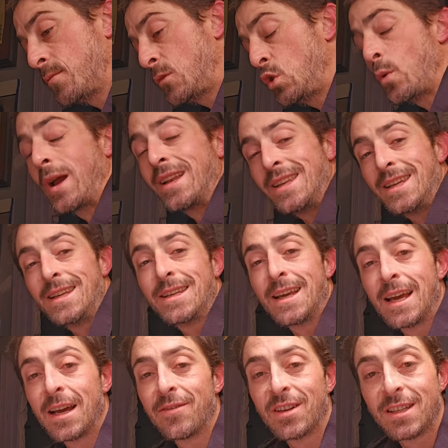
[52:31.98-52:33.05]
Do I need to
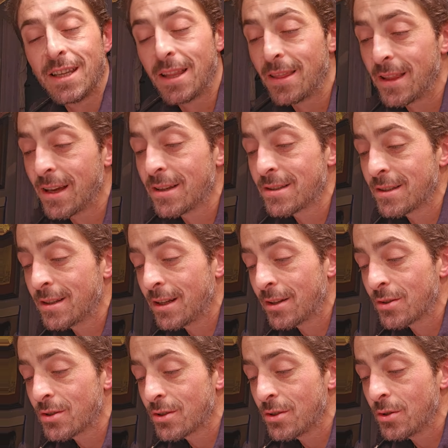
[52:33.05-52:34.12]
have a $10,000
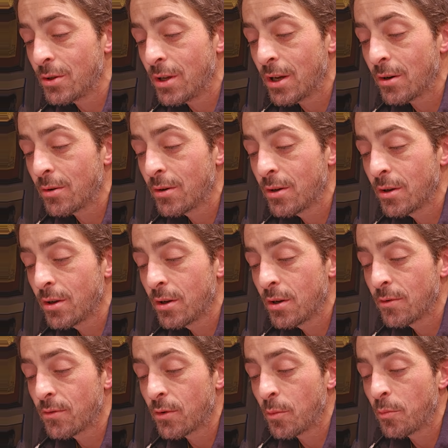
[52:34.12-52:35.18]
studio
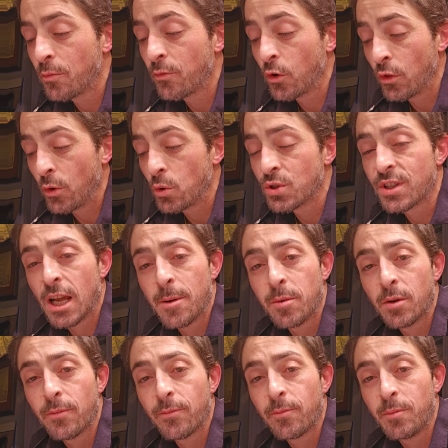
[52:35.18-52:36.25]
for those type
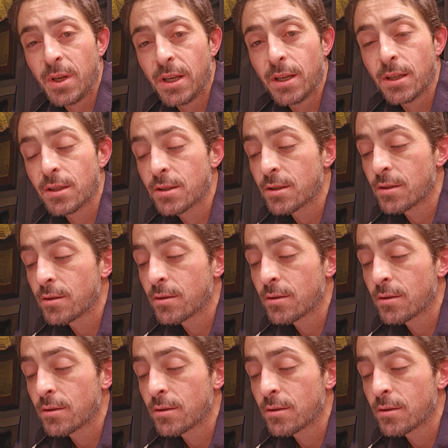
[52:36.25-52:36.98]
of meetings?